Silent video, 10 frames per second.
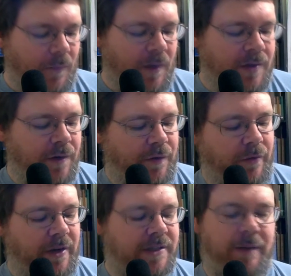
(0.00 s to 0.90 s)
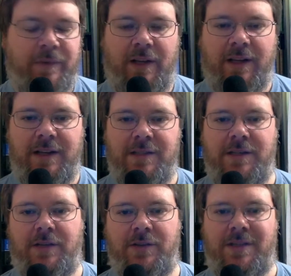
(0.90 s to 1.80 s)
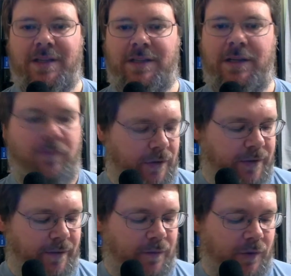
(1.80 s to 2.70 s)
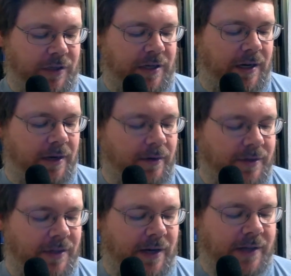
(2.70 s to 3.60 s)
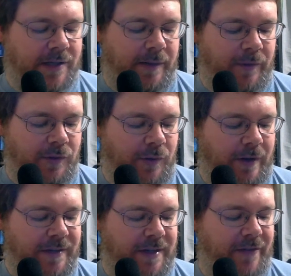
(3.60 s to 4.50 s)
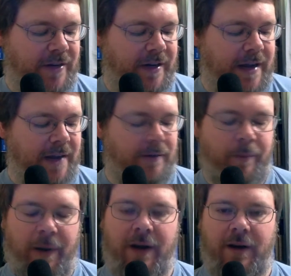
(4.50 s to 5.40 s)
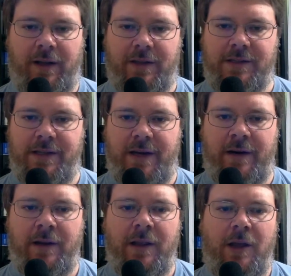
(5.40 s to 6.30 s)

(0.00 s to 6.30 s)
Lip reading: So if you read something like Ezekiel 16, 1 through 14, or 2 Samuel 12, 7 and 8, there are parallels there